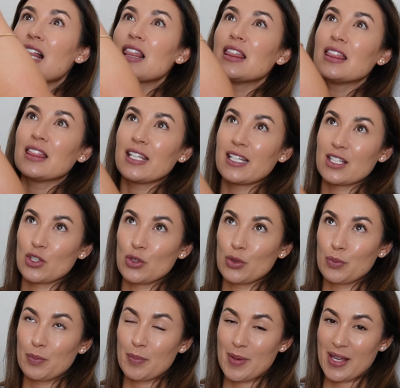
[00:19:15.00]
a
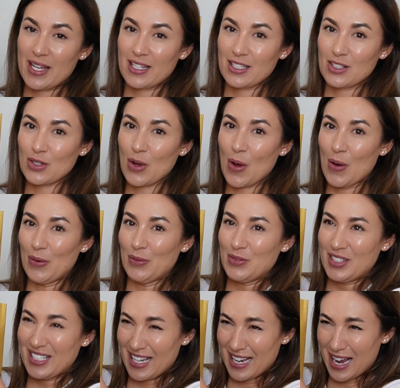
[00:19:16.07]
little bit of
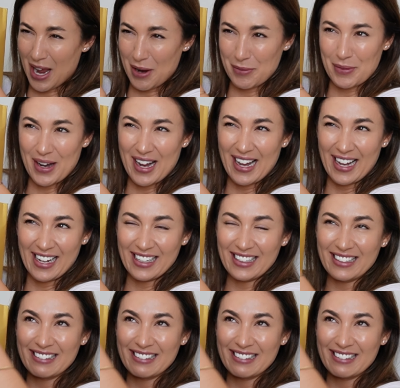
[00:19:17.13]
DIY,